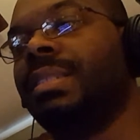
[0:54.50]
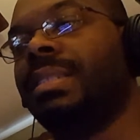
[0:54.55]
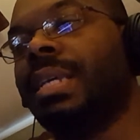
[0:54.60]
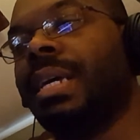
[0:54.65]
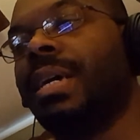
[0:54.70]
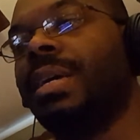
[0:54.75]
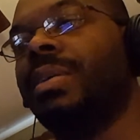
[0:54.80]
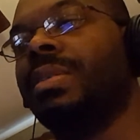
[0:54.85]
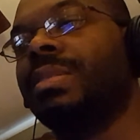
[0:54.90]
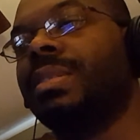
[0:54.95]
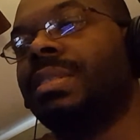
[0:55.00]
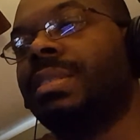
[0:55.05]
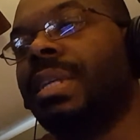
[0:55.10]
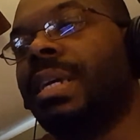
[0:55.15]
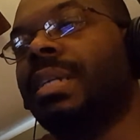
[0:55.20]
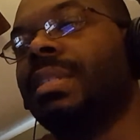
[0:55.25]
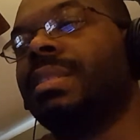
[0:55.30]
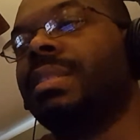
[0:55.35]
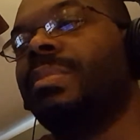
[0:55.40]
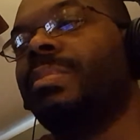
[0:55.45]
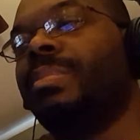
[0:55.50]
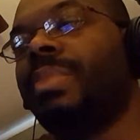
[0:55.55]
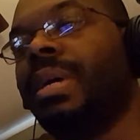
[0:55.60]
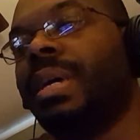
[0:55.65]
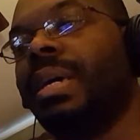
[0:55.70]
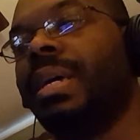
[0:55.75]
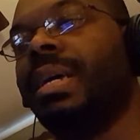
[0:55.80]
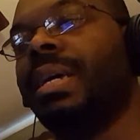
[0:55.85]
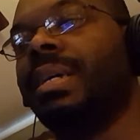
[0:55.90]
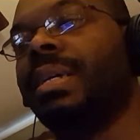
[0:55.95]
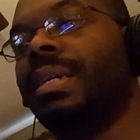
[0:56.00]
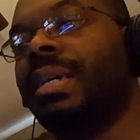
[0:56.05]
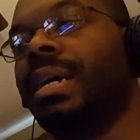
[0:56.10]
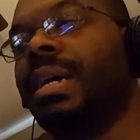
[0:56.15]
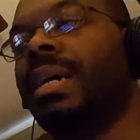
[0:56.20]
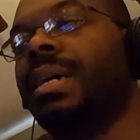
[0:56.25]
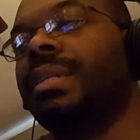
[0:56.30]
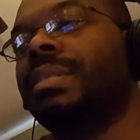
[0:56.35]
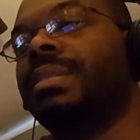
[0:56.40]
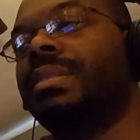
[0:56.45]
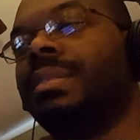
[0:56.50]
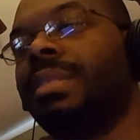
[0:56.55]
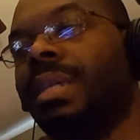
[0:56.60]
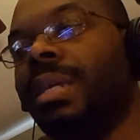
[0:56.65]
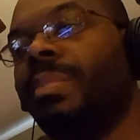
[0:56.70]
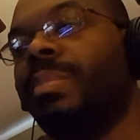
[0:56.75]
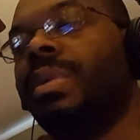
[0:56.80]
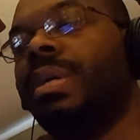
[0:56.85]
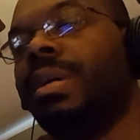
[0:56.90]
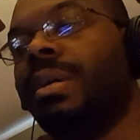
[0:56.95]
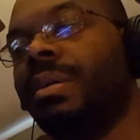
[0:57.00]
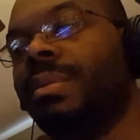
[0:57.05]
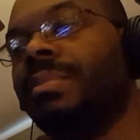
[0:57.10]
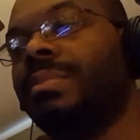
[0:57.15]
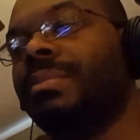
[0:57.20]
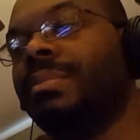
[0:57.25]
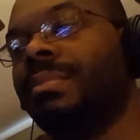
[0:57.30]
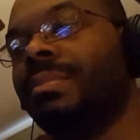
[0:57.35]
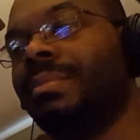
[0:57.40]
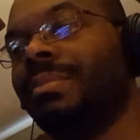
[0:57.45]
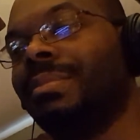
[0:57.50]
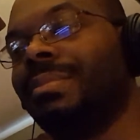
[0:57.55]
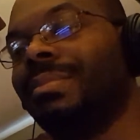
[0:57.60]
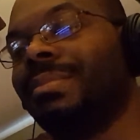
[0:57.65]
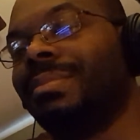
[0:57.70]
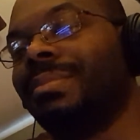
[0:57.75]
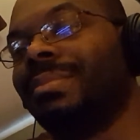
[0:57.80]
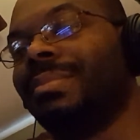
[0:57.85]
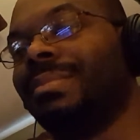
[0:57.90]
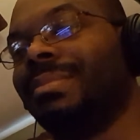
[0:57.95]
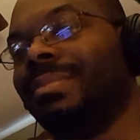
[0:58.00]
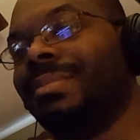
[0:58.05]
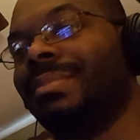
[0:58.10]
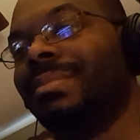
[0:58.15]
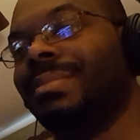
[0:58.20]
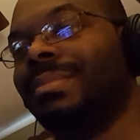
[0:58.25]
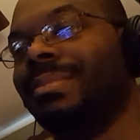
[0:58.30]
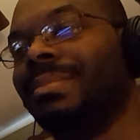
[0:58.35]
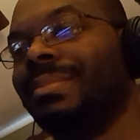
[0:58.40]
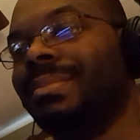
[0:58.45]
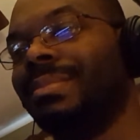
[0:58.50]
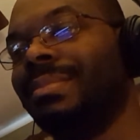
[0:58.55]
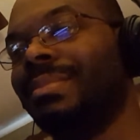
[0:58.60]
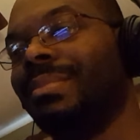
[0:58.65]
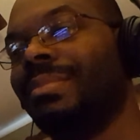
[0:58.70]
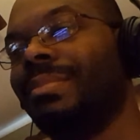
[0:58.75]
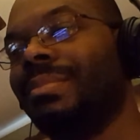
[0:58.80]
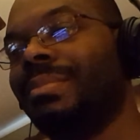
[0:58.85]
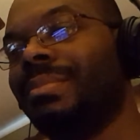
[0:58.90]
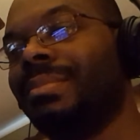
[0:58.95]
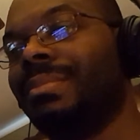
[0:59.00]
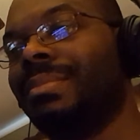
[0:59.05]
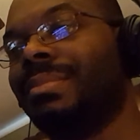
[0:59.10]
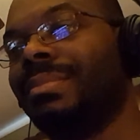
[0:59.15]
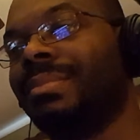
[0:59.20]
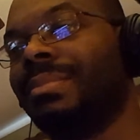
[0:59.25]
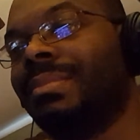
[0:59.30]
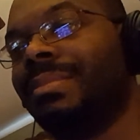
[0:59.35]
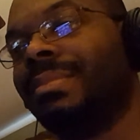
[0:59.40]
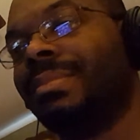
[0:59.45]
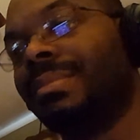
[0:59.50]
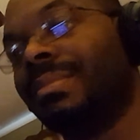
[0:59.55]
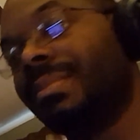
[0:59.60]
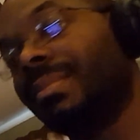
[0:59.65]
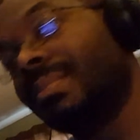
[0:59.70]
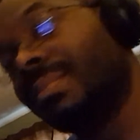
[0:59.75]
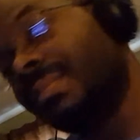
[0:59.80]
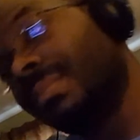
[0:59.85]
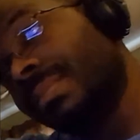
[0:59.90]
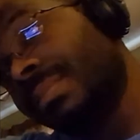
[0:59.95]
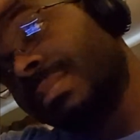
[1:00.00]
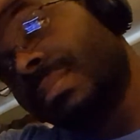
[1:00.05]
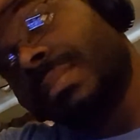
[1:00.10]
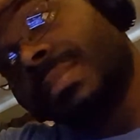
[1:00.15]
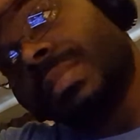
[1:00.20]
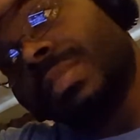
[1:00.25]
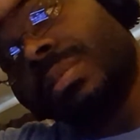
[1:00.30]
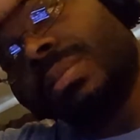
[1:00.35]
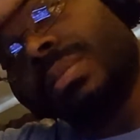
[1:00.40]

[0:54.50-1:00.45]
sounds like a bad guy's team. Ensuring freedom around